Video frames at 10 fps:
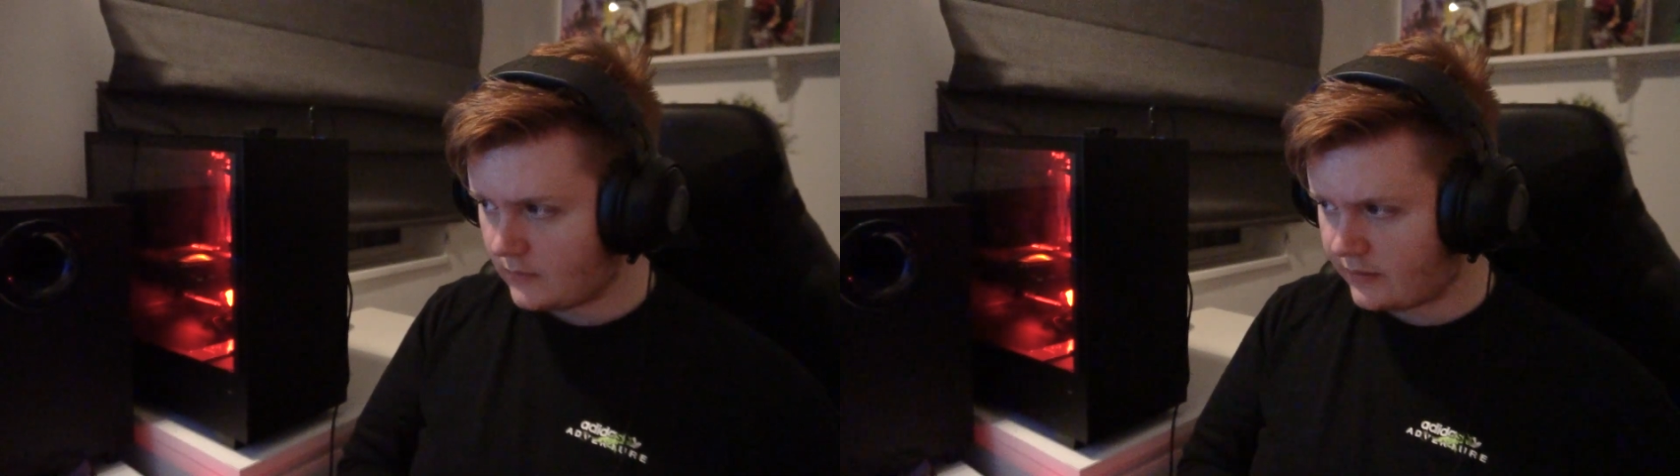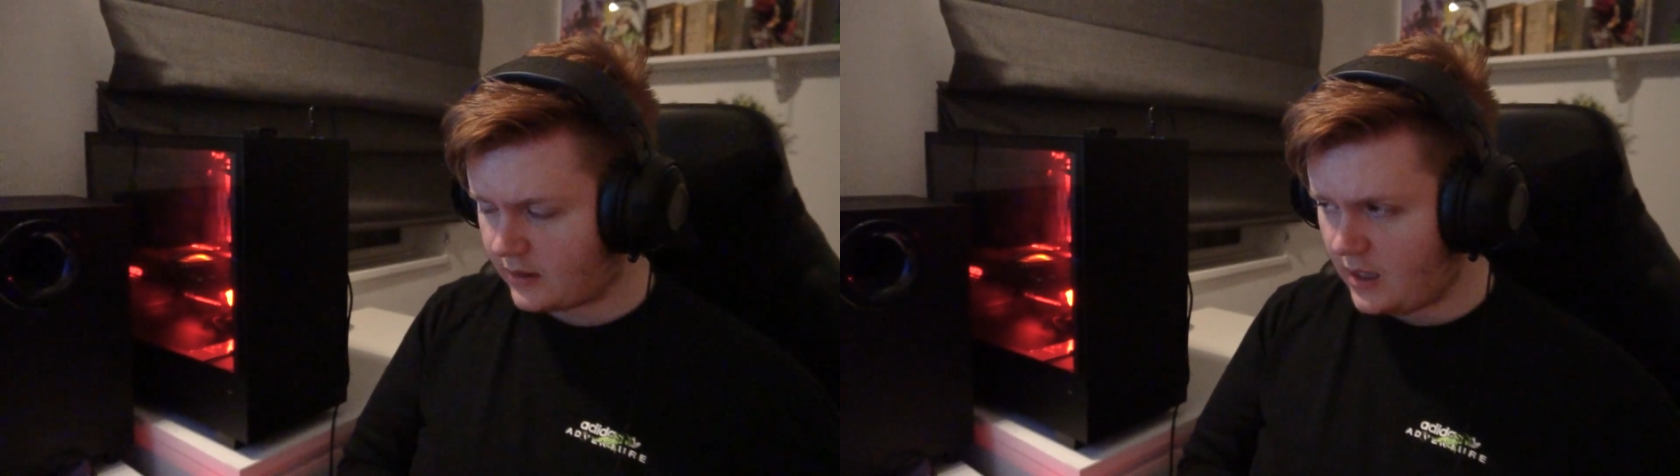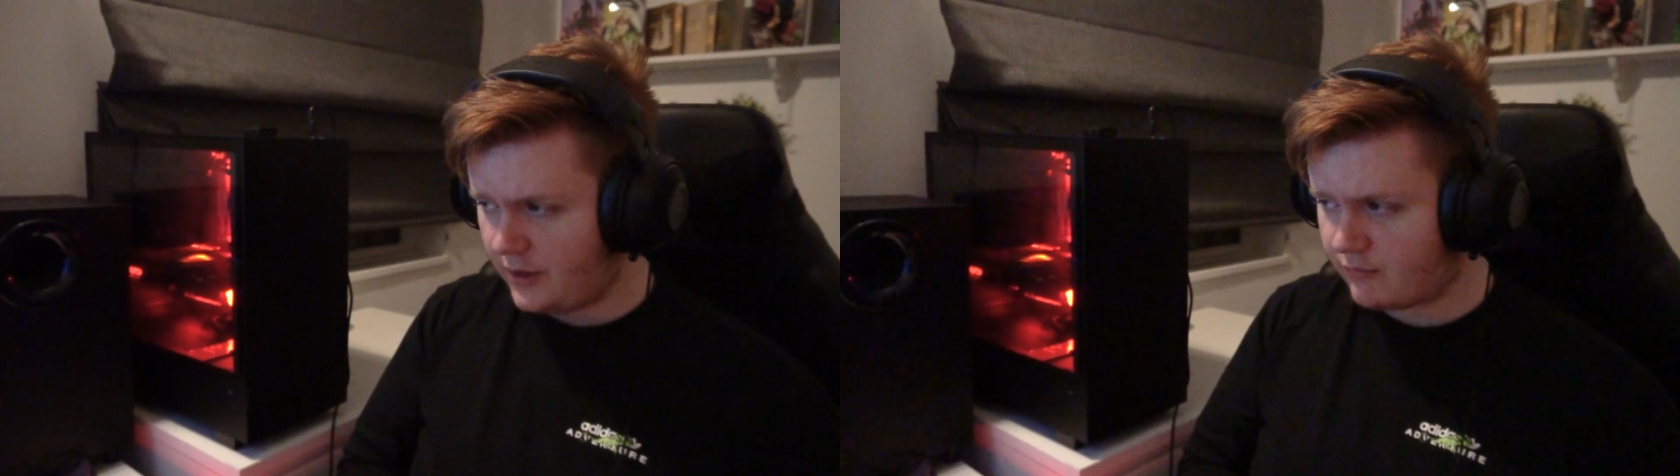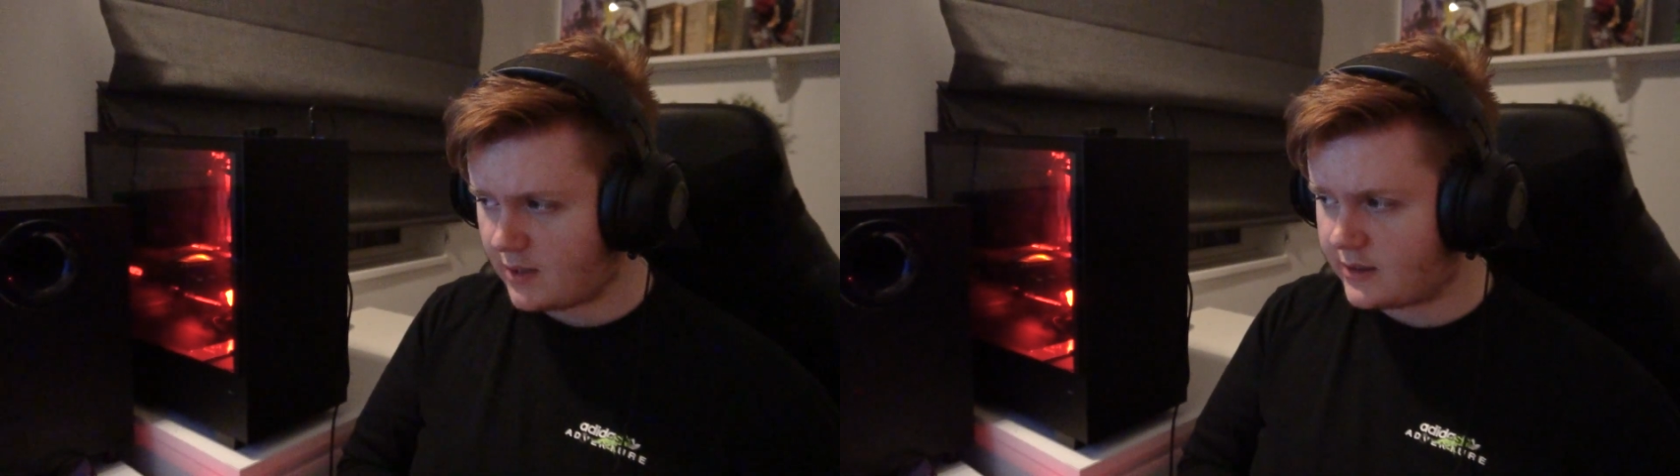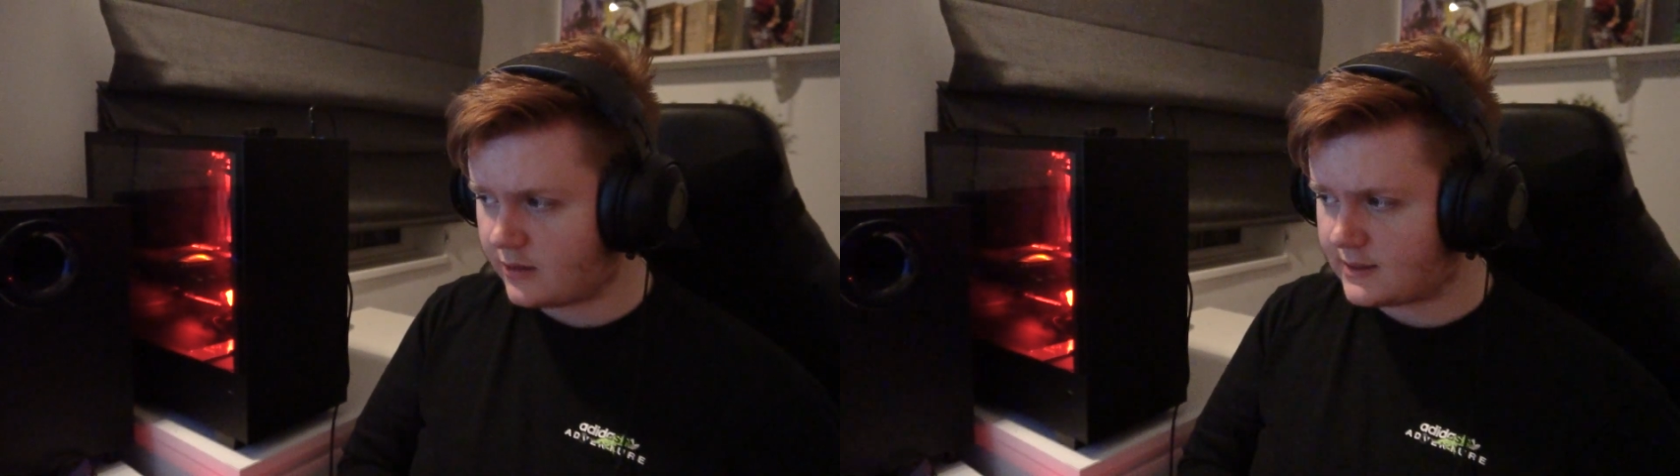The guy on the
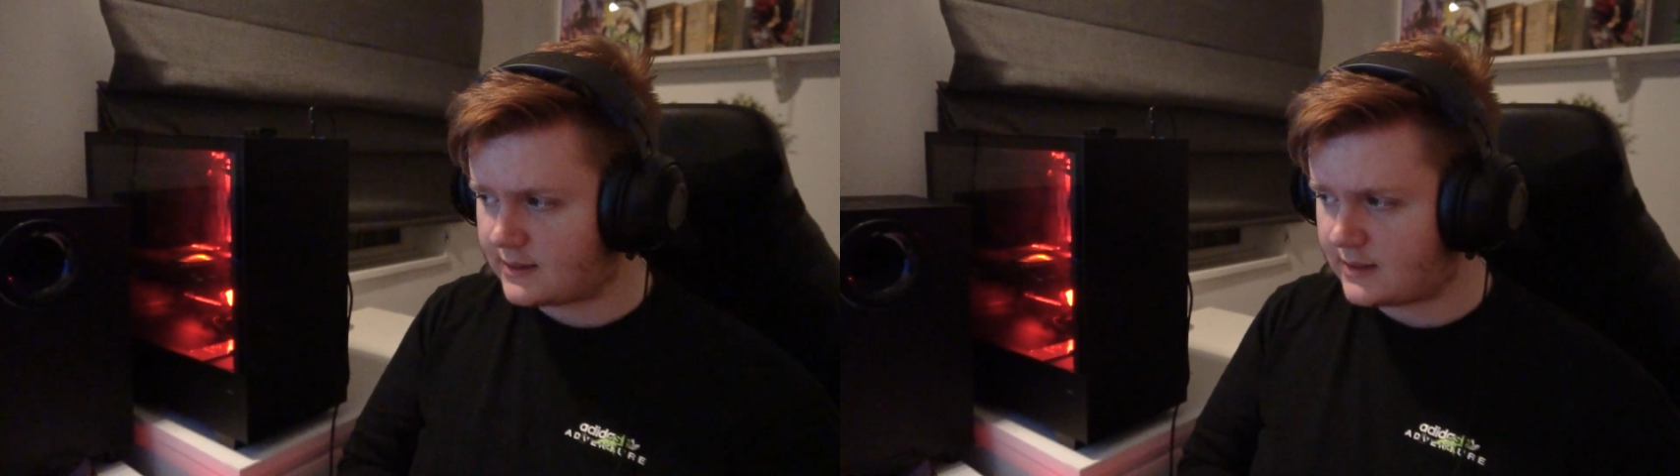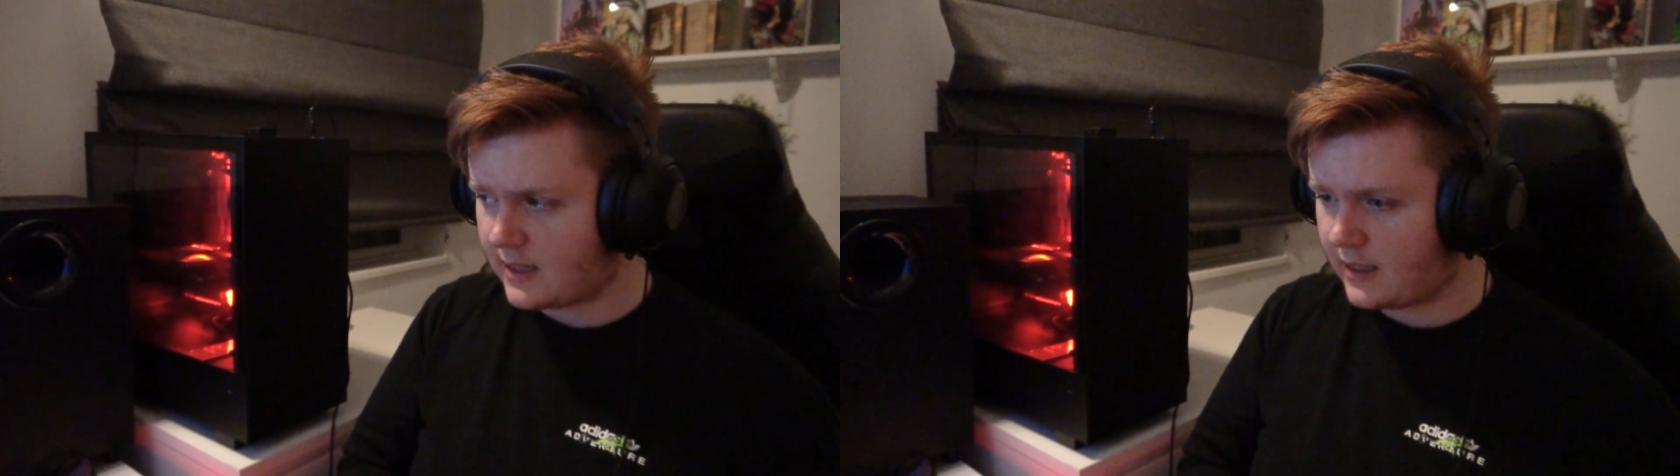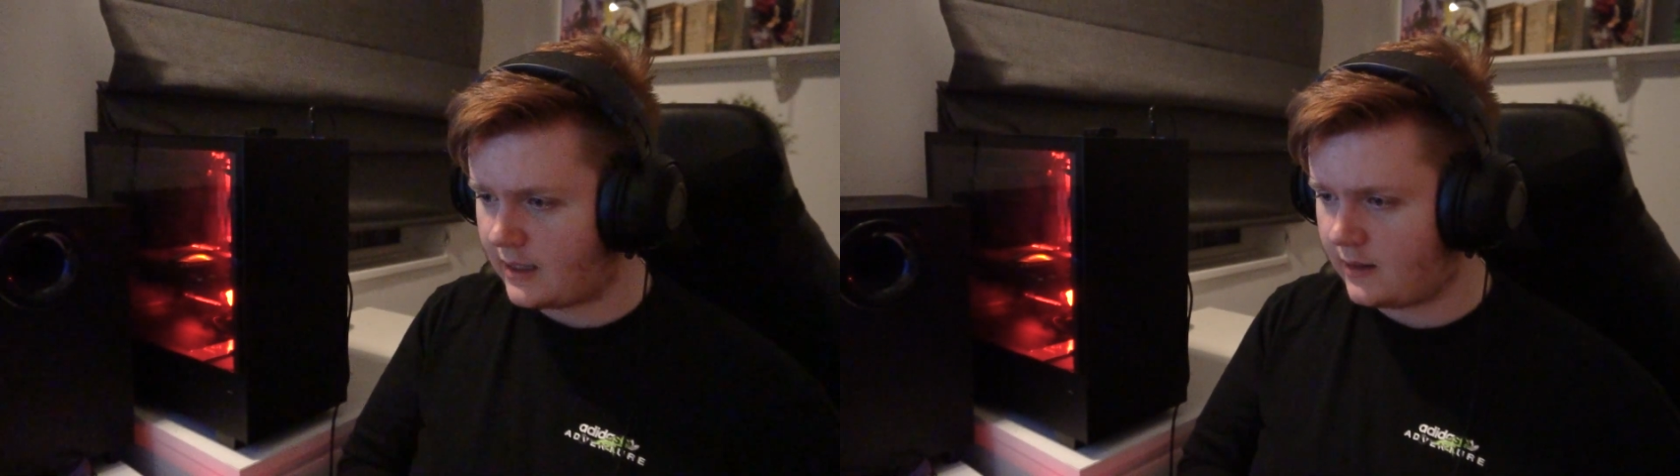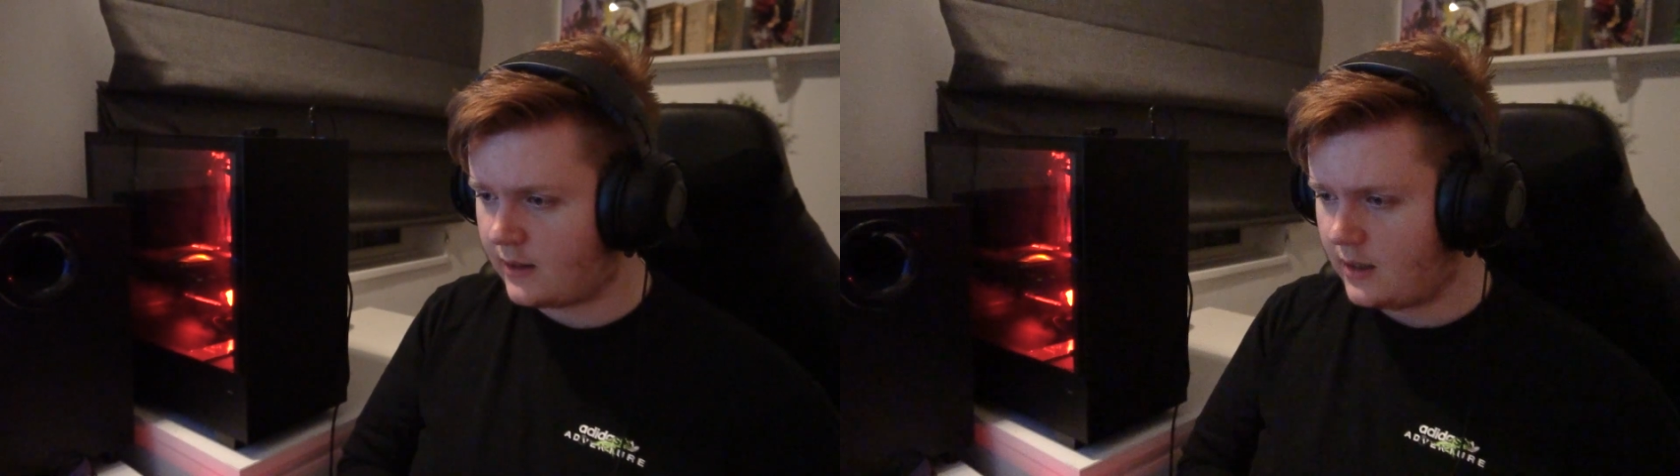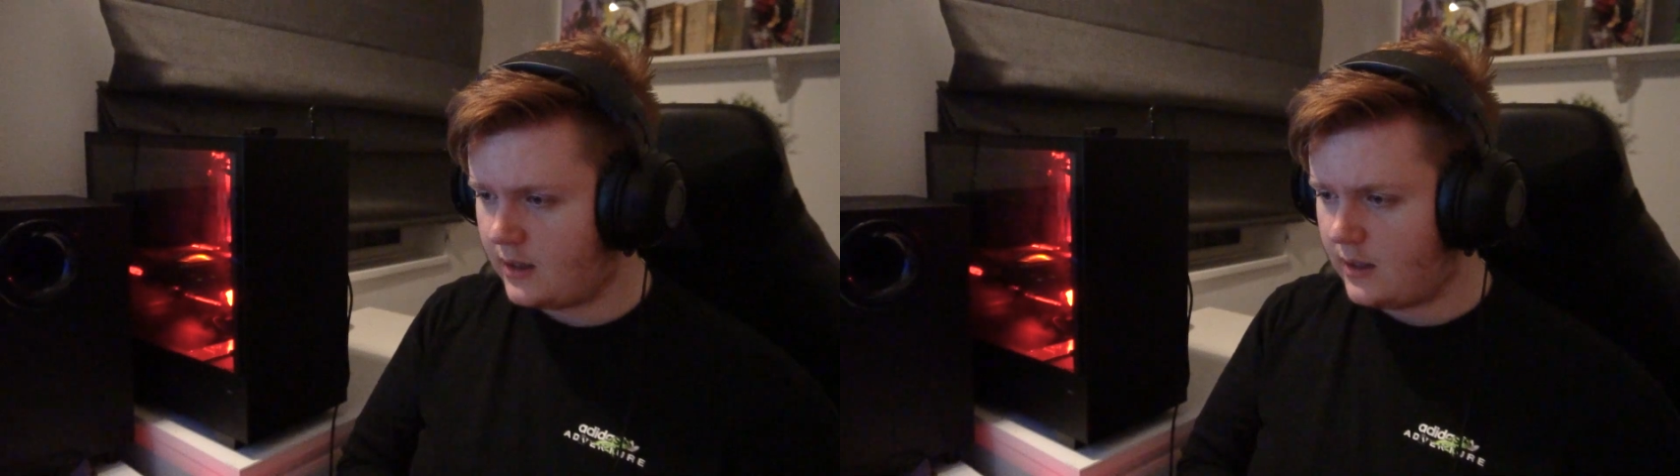radio did say,